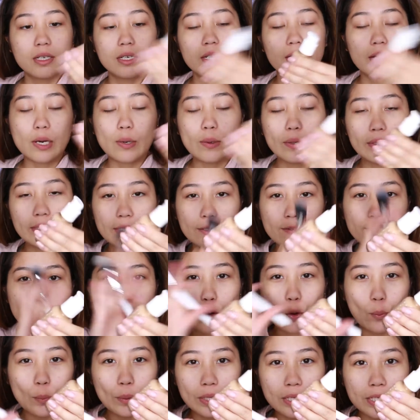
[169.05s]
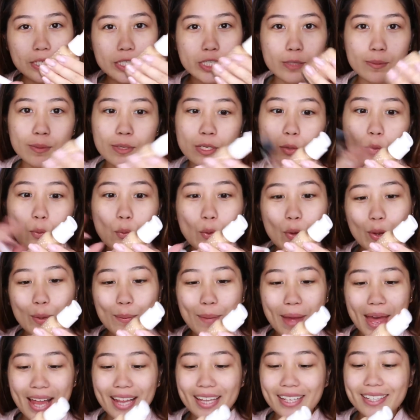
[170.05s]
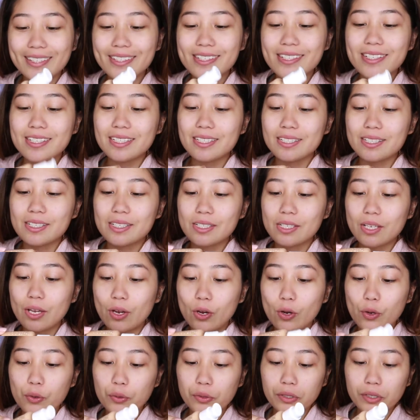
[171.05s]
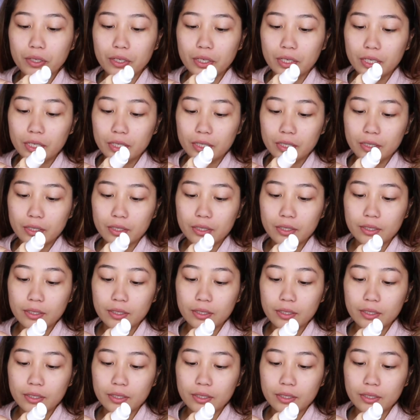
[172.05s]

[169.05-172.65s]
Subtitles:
I want the formula to be well balanced, so we're gonna